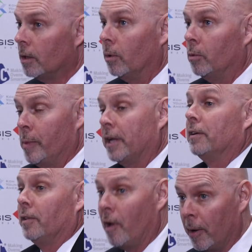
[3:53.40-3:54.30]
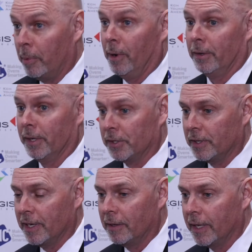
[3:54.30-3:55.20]
Well, we're making a lot of progress
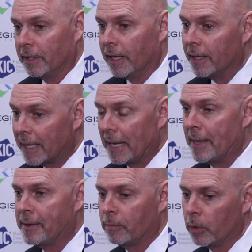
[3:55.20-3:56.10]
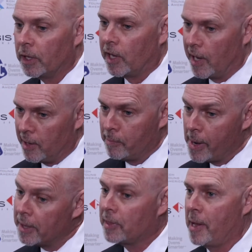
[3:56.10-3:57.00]
there, and again, we can
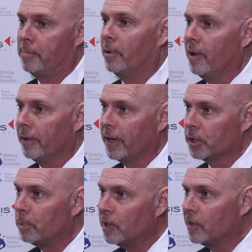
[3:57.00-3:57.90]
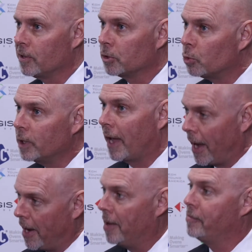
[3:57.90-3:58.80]
make that progress because we
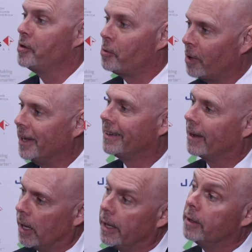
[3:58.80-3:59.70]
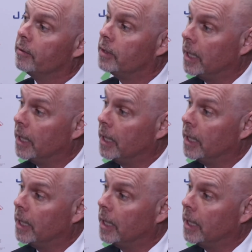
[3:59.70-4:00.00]
have the right kind of